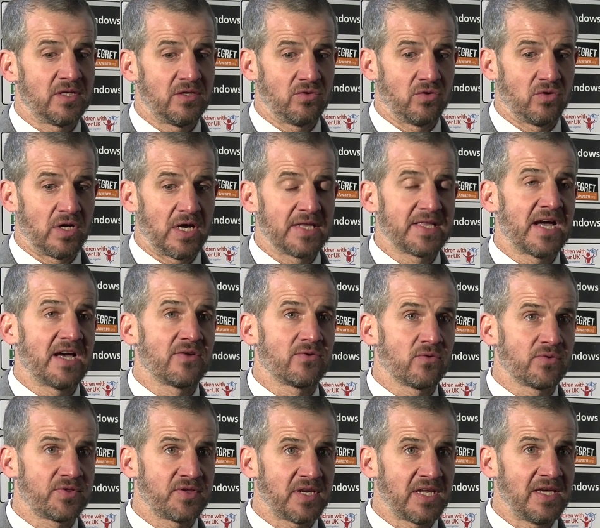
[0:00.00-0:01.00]
you know, a
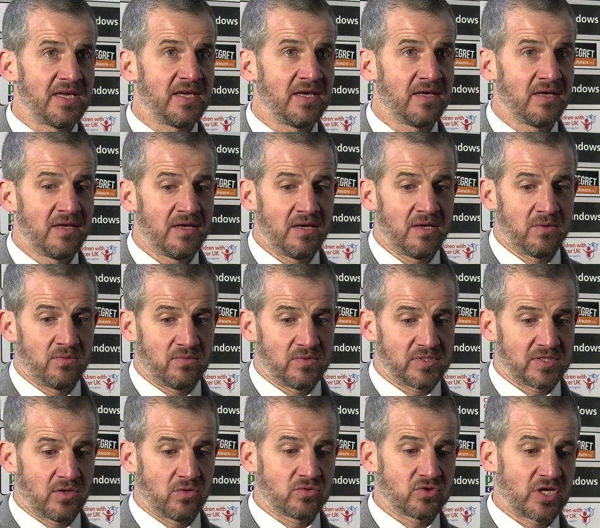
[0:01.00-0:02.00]
narrow three. We
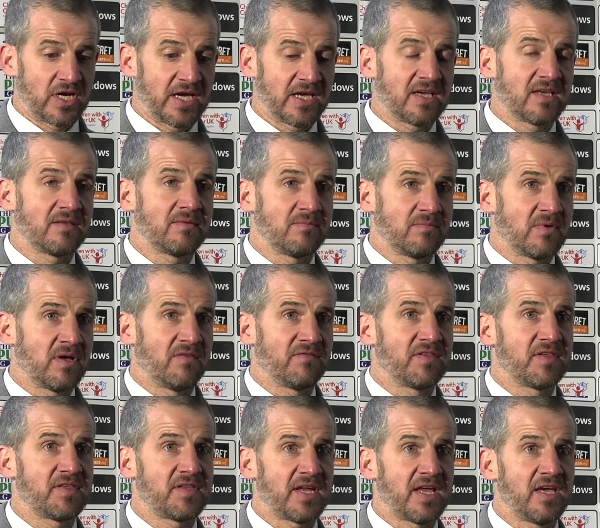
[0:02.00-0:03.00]
still try to
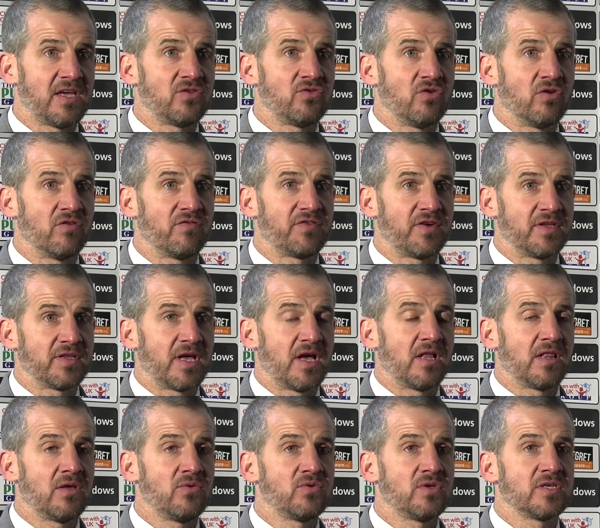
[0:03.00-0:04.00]
have the 32 up front. It
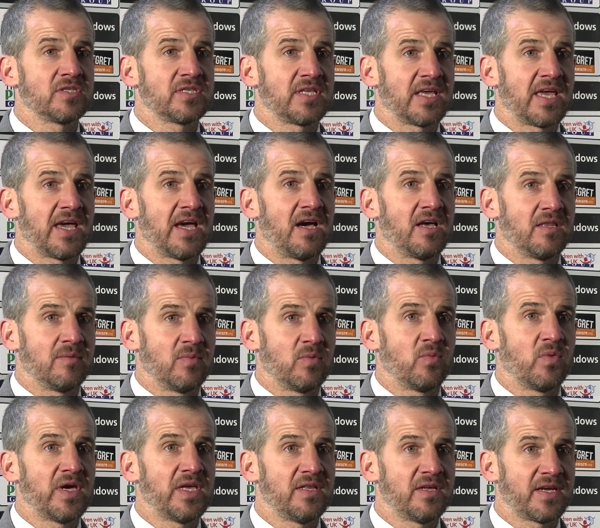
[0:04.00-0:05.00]
allowed us to get at them
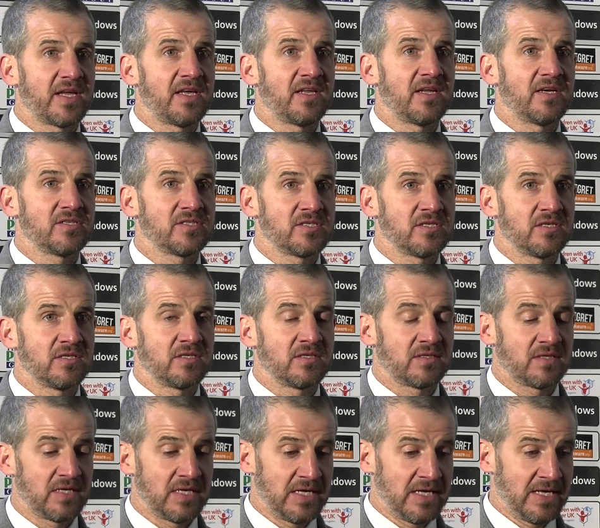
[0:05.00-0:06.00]
in wider areas,
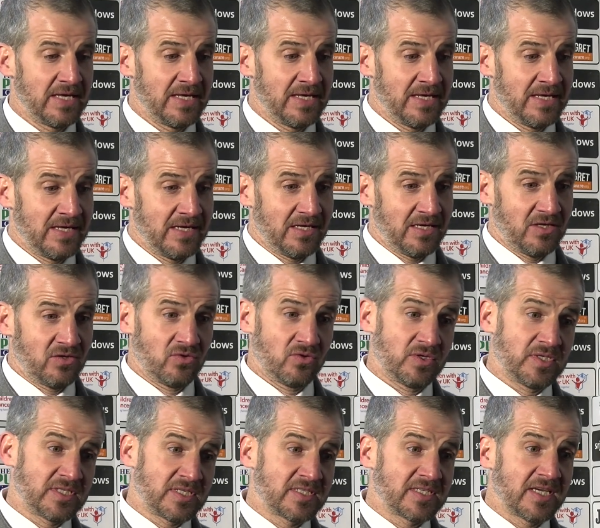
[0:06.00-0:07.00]
and, you
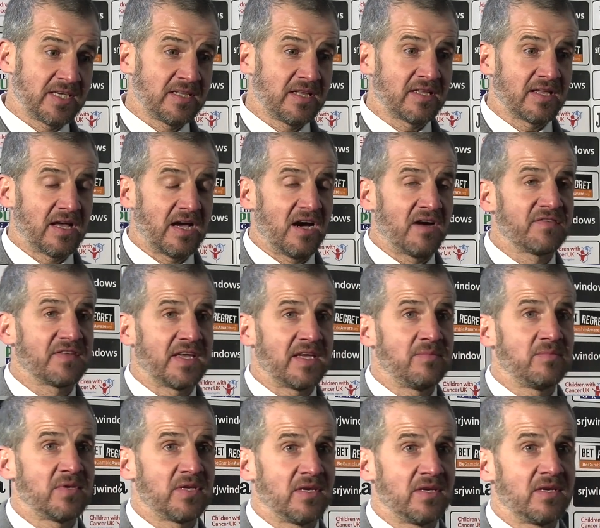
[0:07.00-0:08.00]
know, he's decided at half
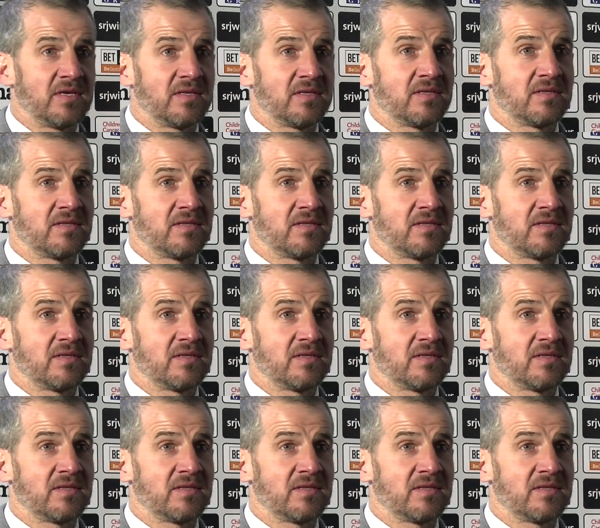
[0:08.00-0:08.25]
time to